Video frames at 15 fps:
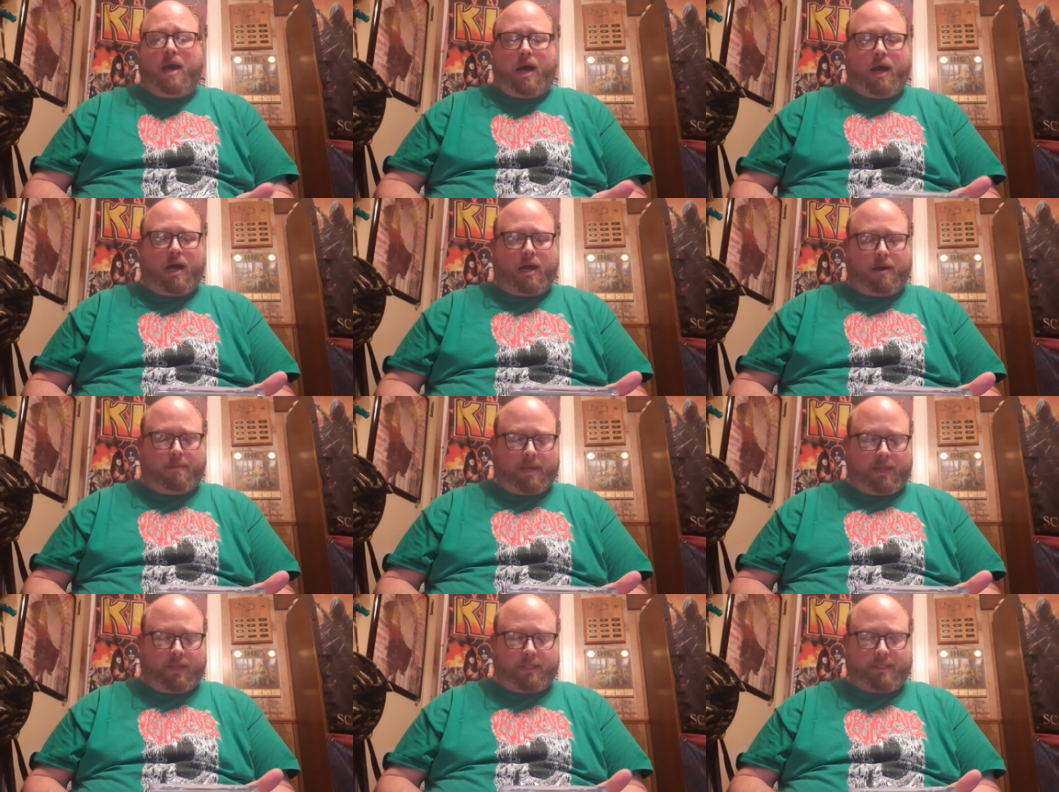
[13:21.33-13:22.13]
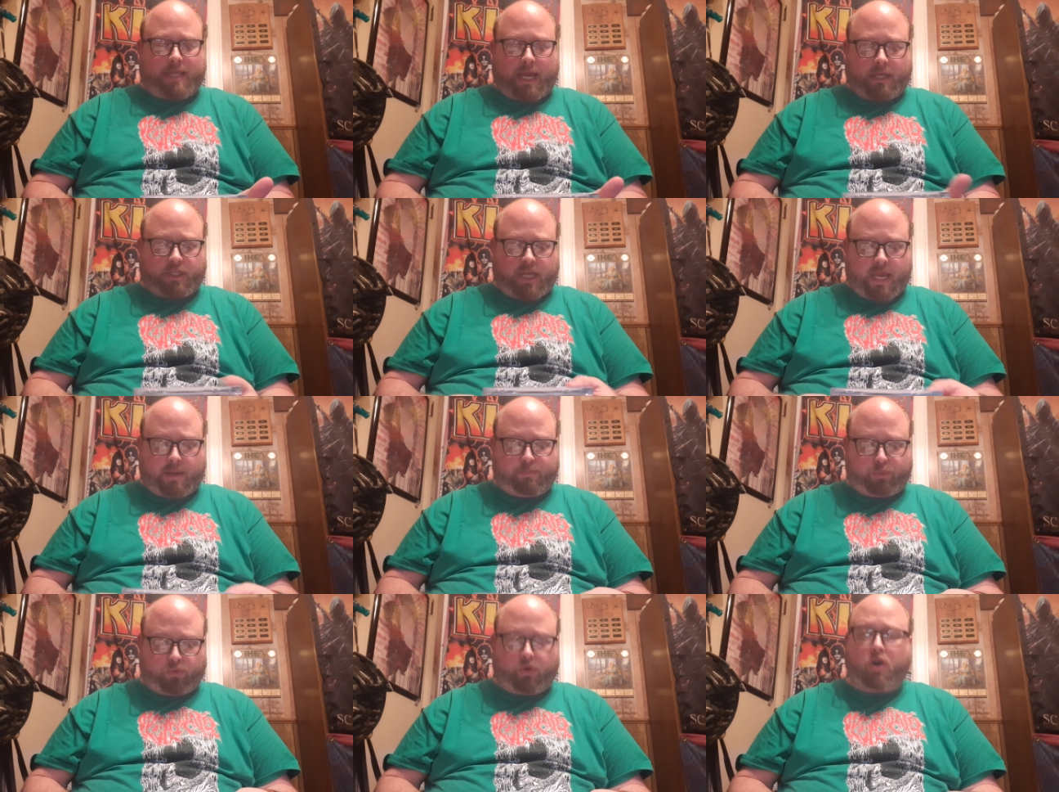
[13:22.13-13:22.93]
Um, and this is actually a
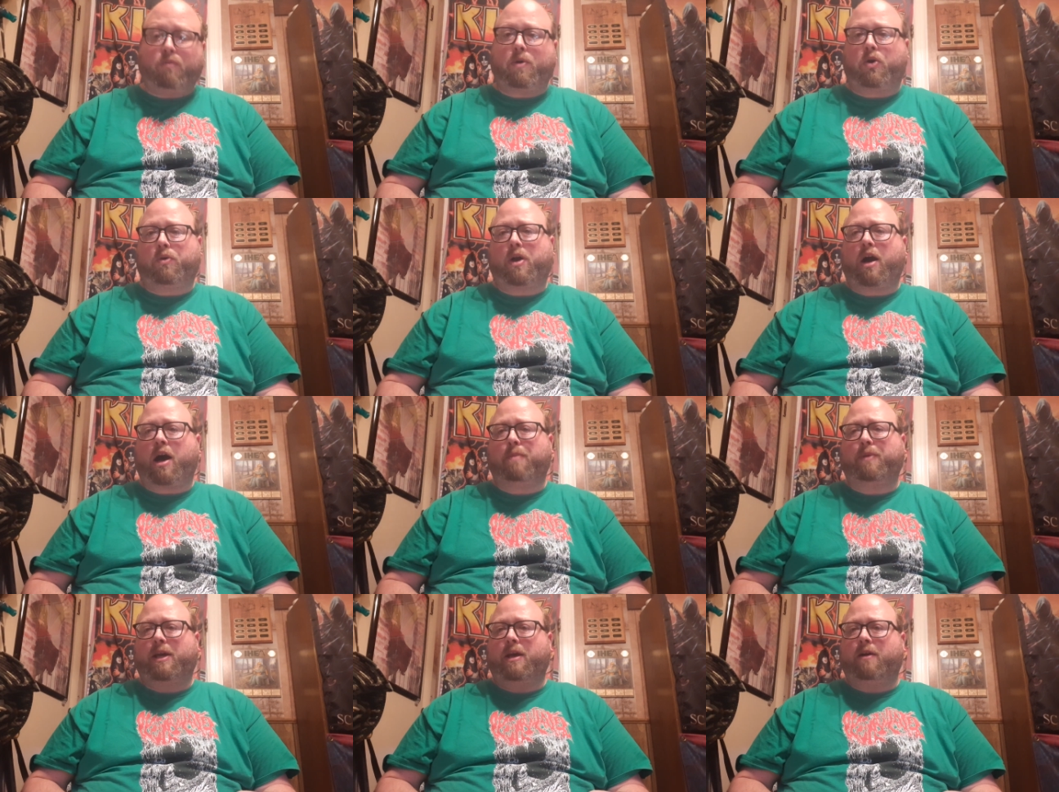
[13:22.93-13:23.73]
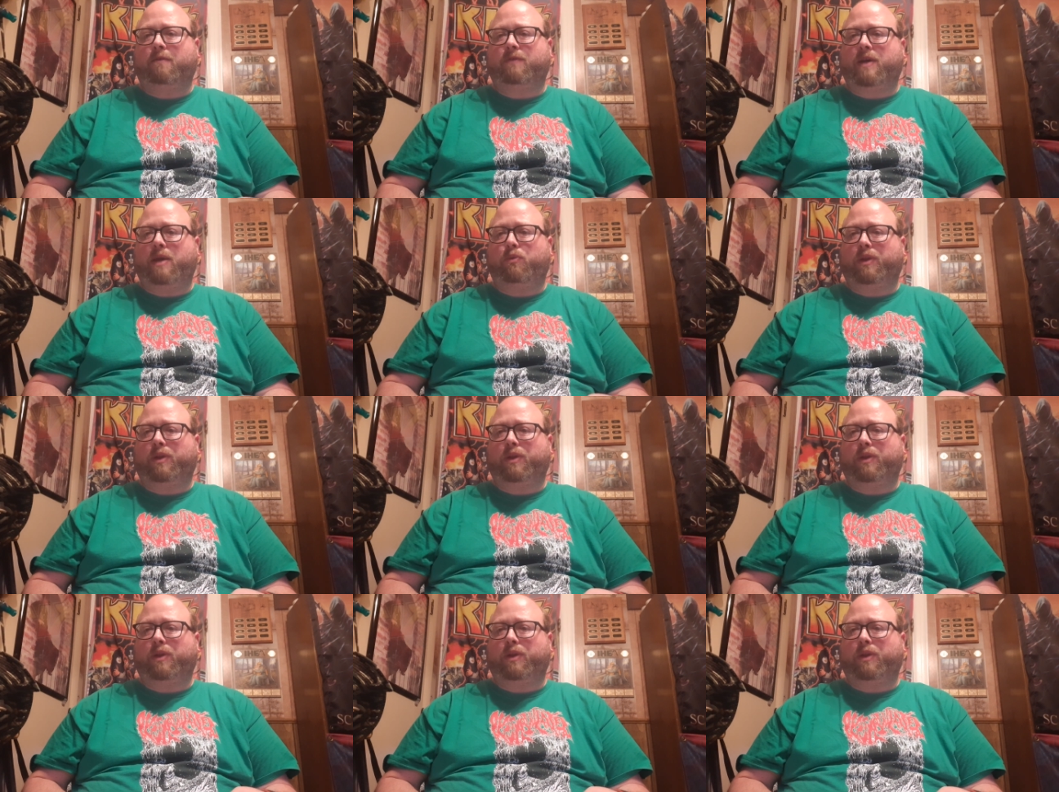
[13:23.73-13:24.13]
promo copy of a